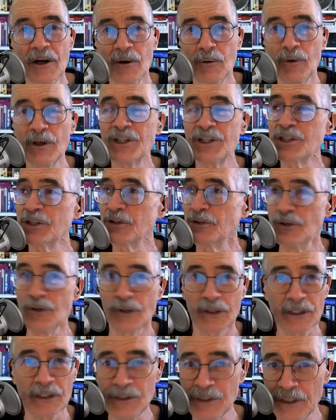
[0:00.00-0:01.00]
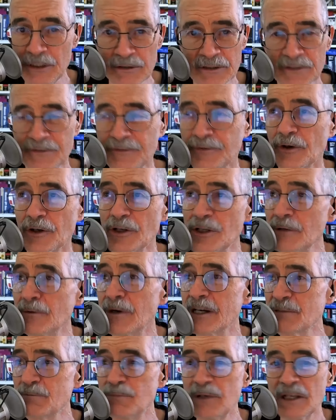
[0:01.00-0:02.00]
which you can use for U
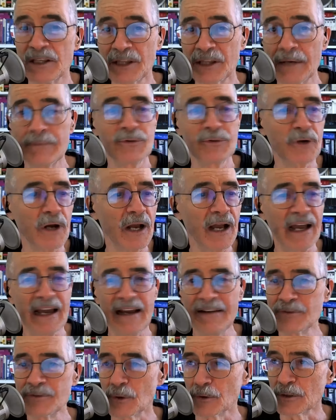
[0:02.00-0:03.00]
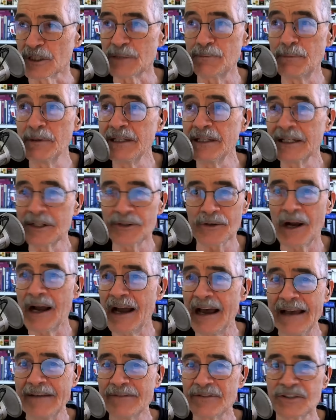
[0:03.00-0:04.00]
S B thumb drives or spinning
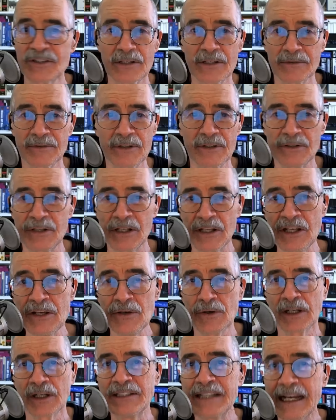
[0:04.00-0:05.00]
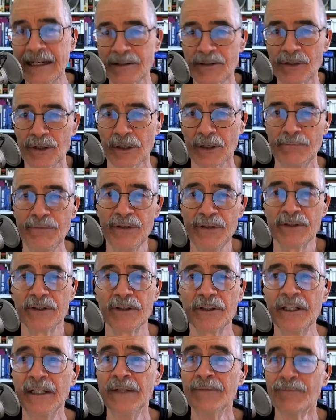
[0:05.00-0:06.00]
drives that, that you connect to the
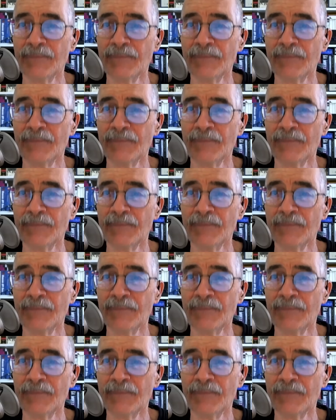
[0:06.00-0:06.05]
computer.